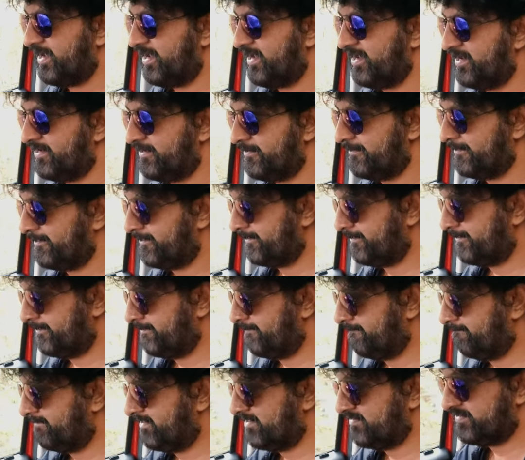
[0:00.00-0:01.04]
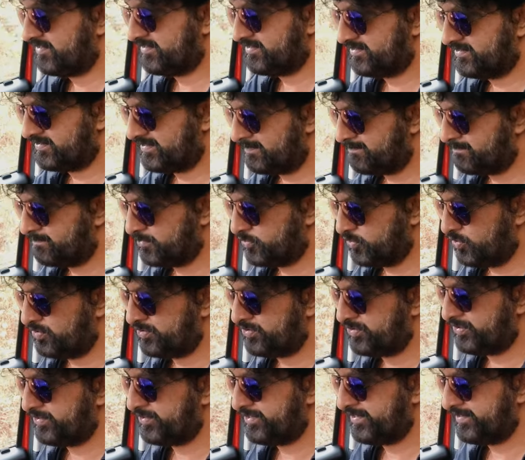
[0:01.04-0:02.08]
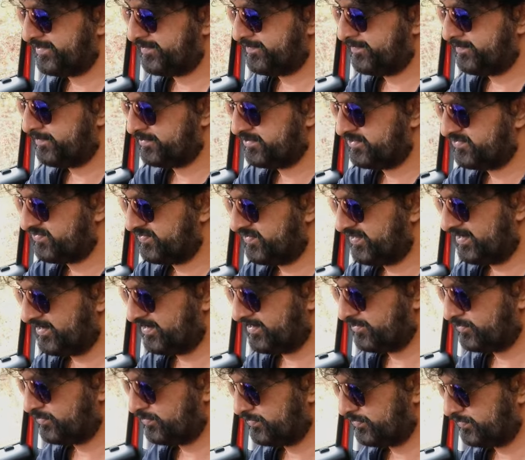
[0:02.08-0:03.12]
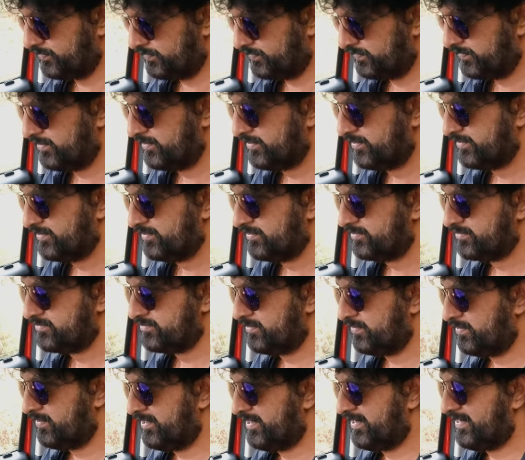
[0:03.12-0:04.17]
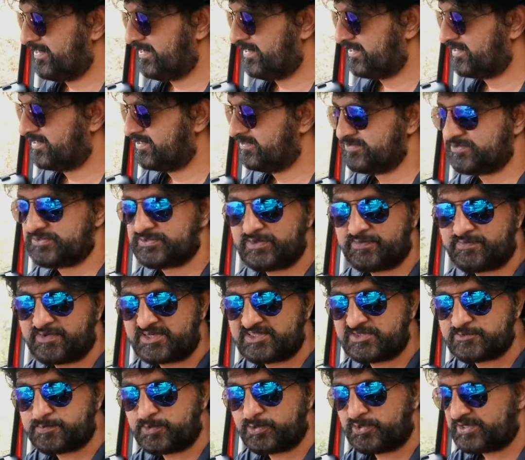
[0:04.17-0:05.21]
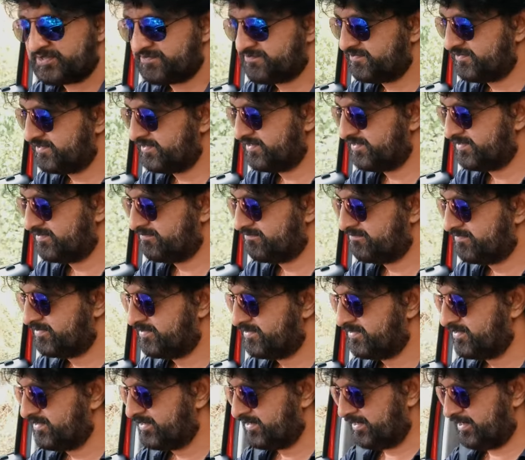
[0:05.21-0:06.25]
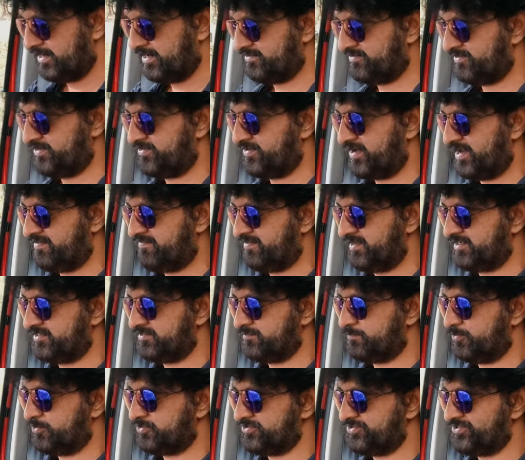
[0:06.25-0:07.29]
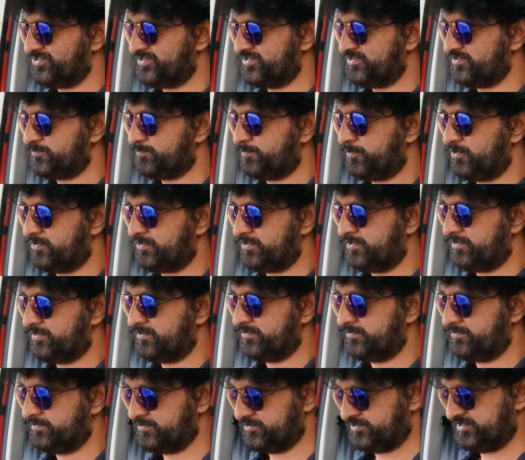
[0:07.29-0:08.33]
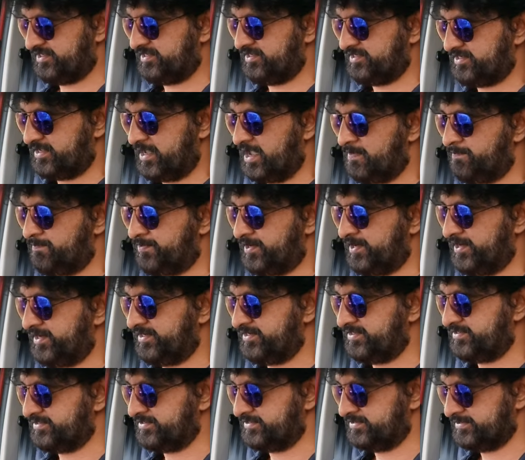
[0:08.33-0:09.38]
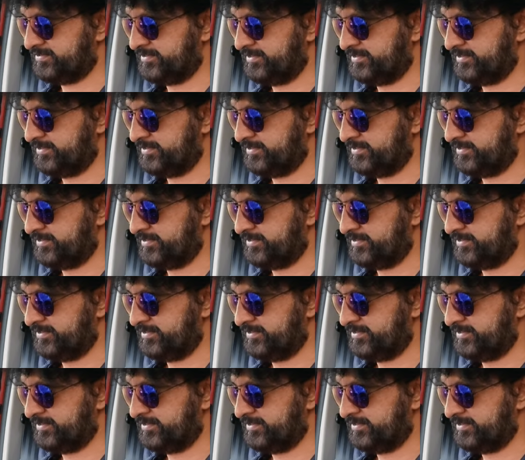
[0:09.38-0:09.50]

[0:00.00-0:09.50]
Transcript: And uh, there's a thumb contouring on the steering too. So all added gives you a very sporty feel. And the driving position, spot on. You sit upright.